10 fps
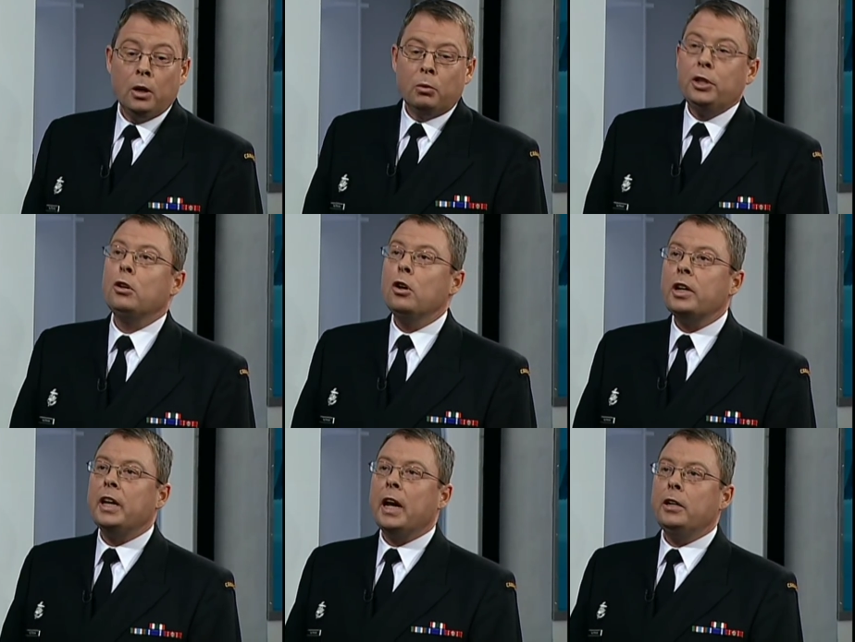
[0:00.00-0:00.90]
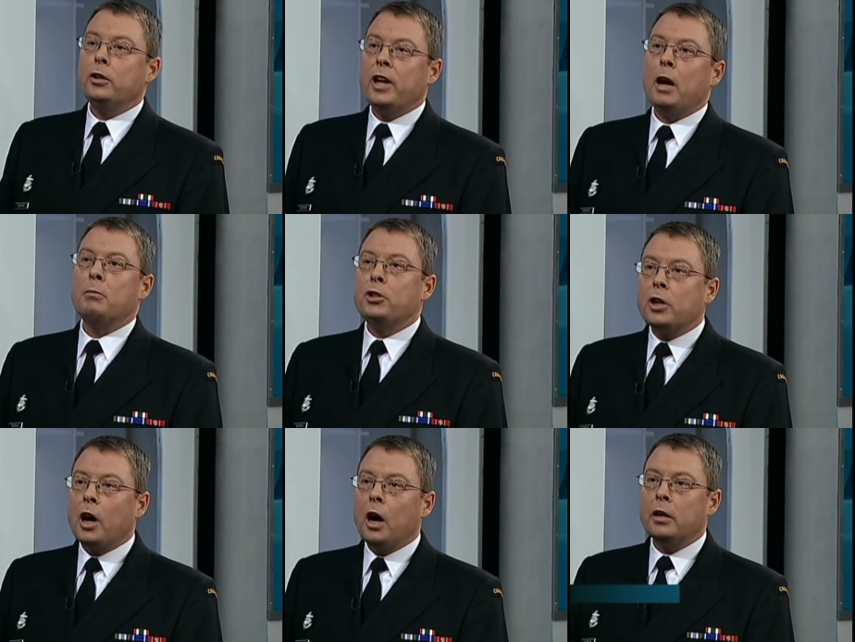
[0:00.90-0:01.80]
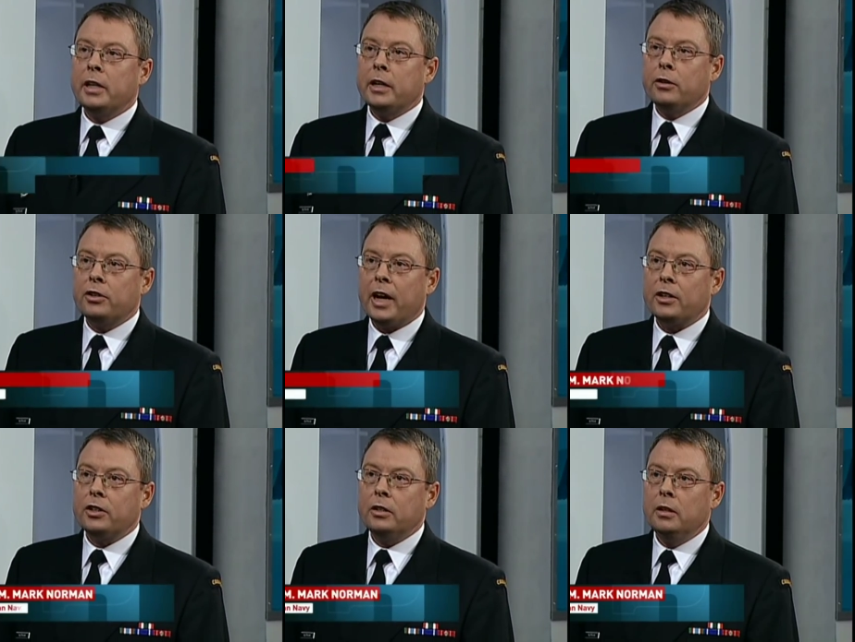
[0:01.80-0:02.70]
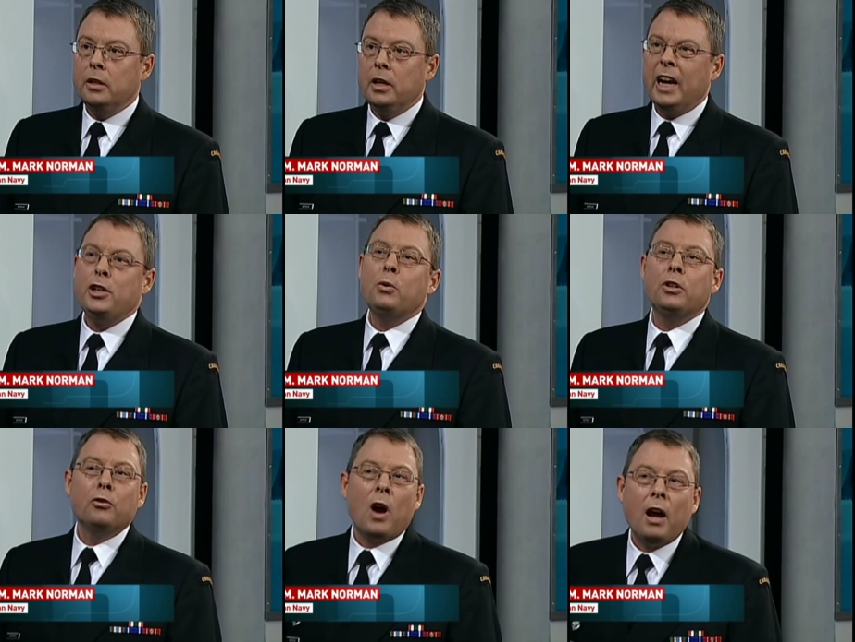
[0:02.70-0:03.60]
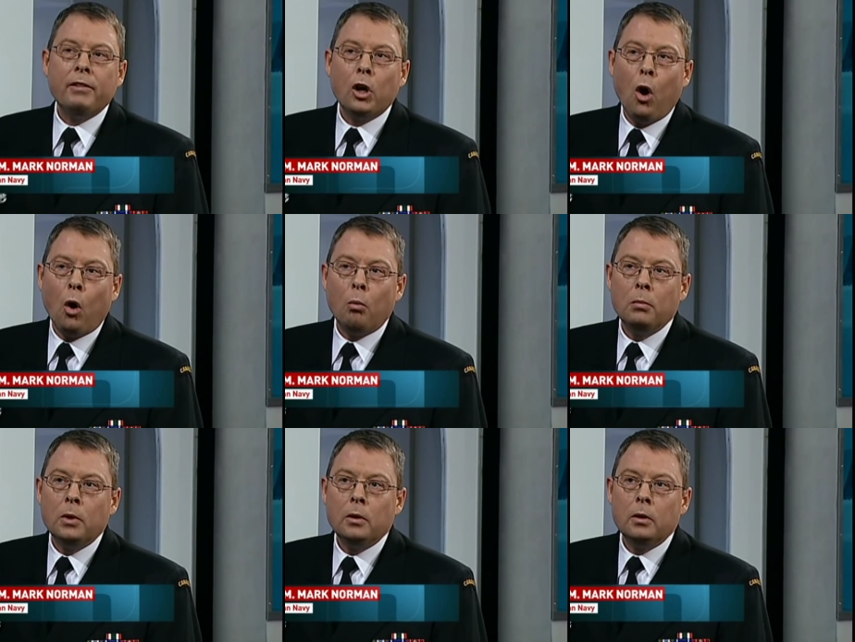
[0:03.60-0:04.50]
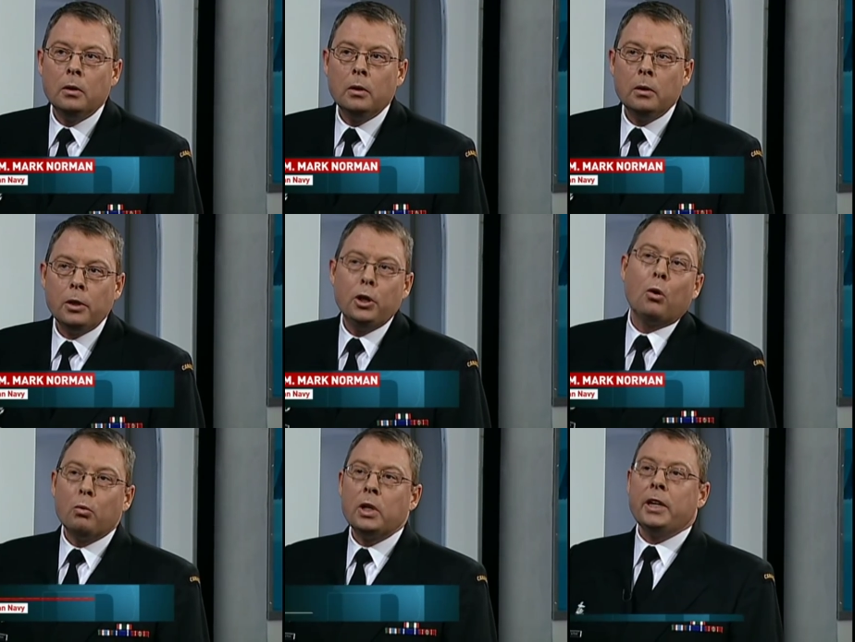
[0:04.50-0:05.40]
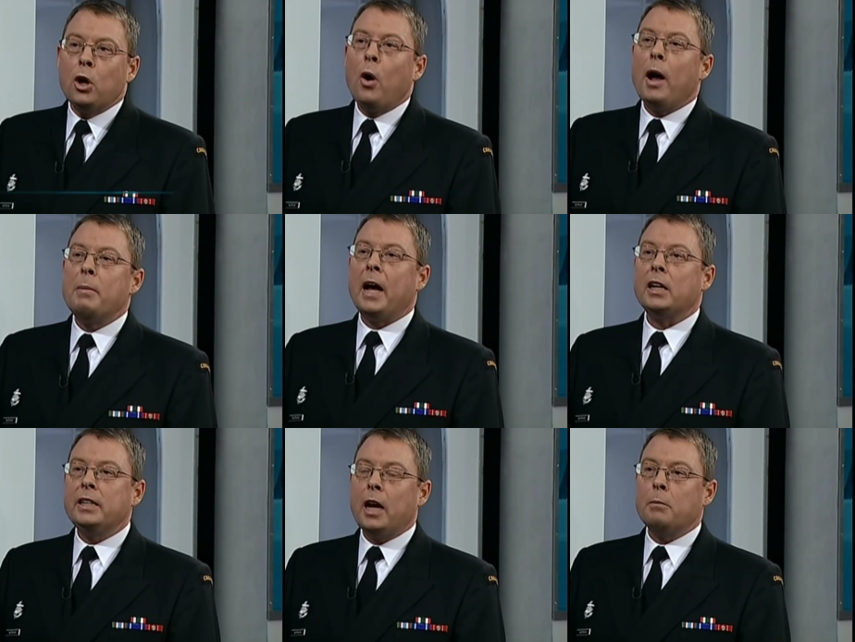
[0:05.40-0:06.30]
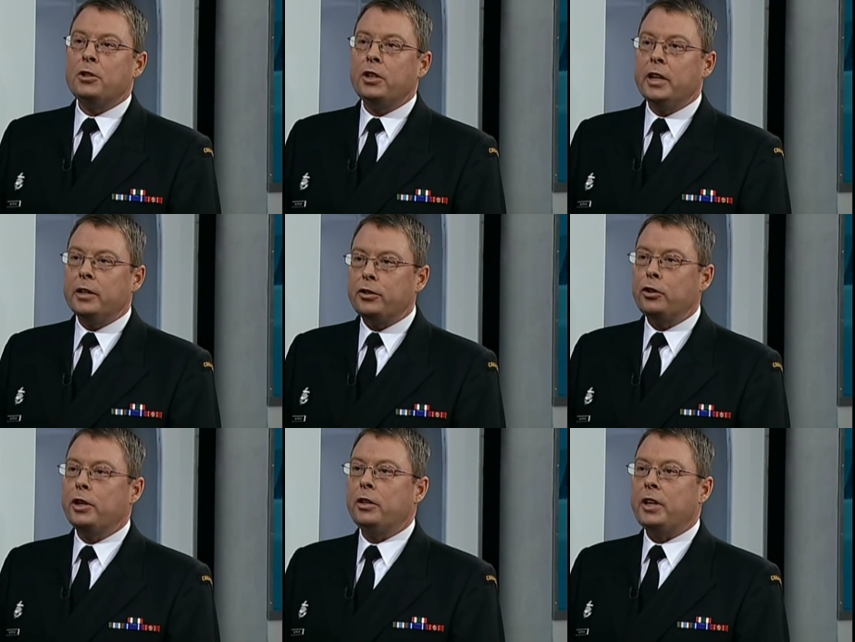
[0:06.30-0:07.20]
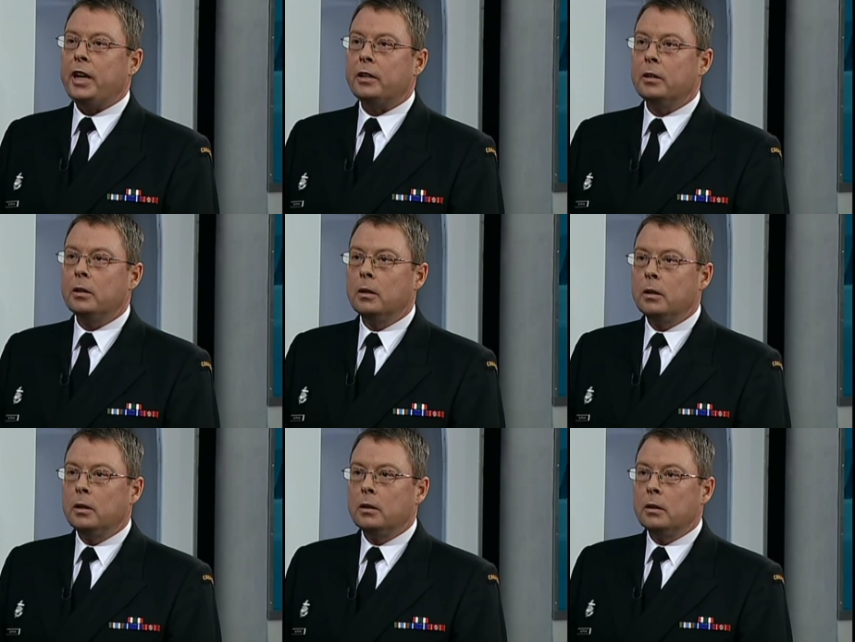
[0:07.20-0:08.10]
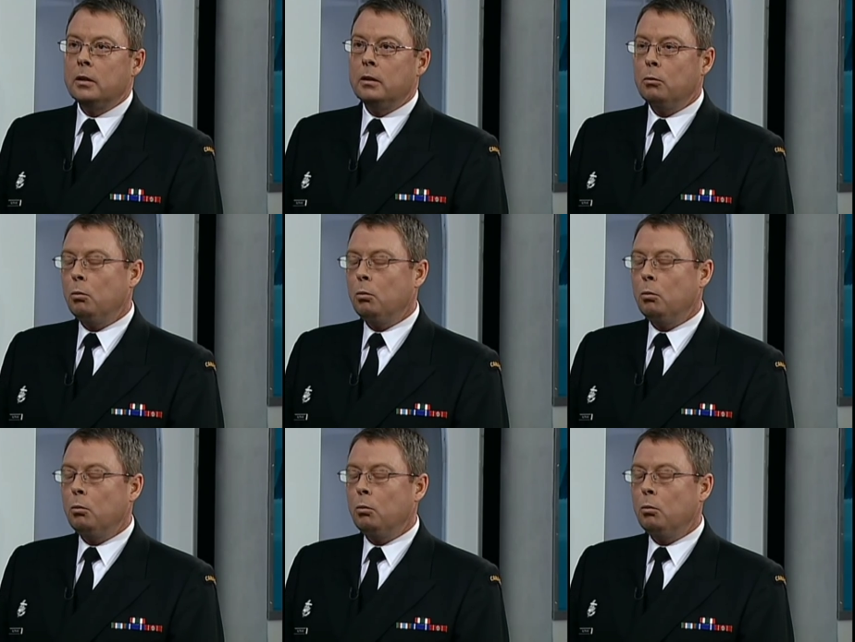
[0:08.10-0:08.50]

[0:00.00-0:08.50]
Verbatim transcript: When you're looking at your damaged car in the intersection and you can drive it home, you don't really know how badly damaged it is. So you're so saying you take, this is a fender bender?